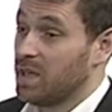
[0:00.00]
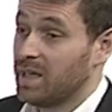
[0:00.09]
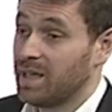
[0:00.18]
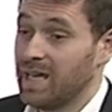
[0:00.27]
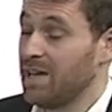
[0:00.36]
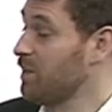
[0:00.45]

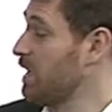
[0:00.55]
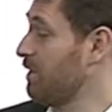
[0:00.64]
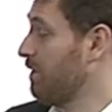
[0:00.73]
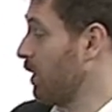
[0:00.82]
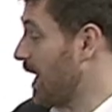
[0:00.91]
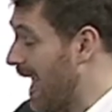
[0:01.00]
Even if
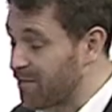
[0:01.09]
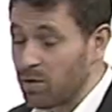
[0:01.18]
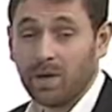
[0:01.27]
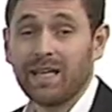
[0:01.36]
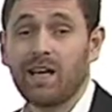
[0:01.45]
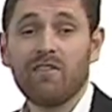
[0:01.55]
everyone
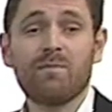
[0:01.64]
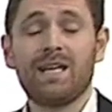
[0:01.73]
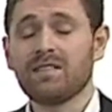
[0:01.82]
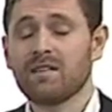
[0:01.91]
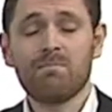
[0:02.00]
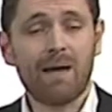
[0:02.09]
in government
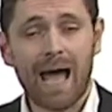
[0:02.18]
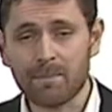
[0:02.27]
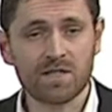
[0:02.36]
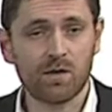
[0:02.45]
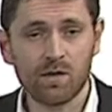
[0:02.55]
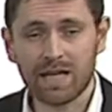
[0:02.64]
is
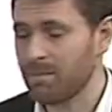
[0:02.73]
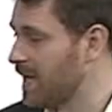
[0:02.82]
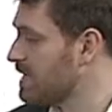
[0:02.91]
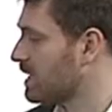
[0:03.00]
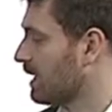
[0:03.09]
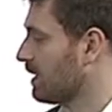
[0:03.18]
absolutely
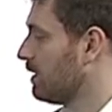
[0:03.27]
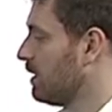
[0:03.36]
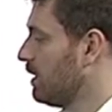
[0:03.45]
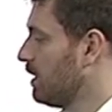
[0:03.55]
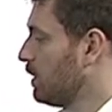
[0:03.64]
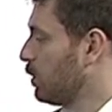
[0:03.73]
amazing,
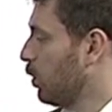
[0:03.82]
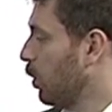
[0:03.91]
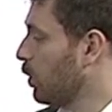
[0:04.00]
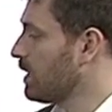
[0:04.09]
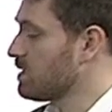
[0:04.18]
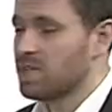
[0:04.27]
your
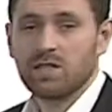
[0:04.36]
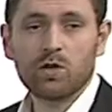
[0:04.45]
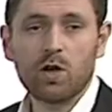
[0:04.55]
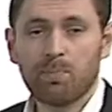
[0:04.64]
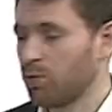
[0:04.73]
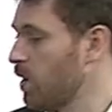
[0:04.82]
audiences or your
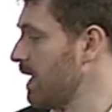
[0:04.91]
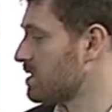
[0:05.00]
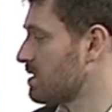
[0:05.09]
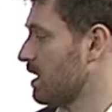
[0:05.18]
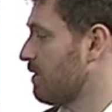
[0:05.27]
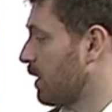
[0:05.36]
press
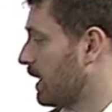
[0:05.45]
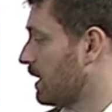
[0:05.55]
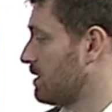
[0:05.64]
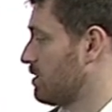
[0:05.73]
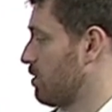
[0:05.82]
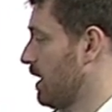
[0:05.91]
are very
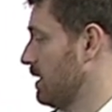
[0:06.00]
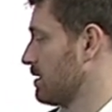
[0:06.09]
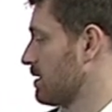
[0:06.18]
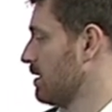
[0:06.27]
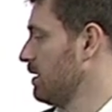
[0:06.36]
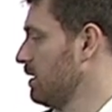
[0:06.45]
constrained.
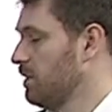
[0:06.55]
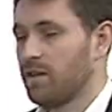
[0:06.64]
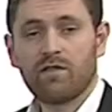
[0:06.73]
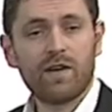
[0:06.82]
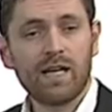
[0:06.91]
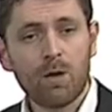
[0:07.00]
There are
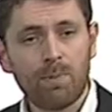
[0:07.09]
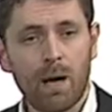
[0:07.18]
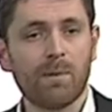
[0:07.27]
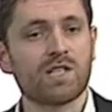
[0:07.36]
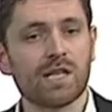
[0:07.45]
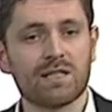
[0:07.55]
very low
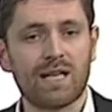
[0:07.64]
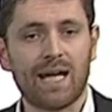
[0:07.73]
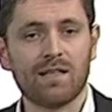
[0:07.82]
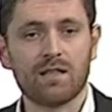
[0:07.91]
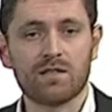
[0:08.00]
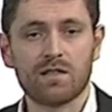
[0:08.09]
publishing
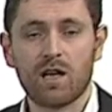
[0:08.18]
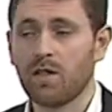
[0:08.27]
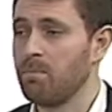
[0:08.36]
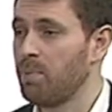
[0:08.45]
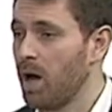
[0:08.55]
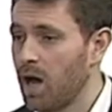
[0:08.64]
standards. The
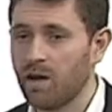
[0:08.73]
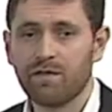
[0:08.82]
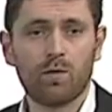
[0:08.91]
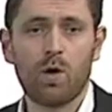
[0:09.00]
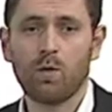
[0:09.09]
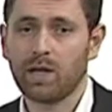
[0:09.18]
bar for
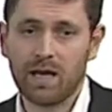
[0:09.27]
what will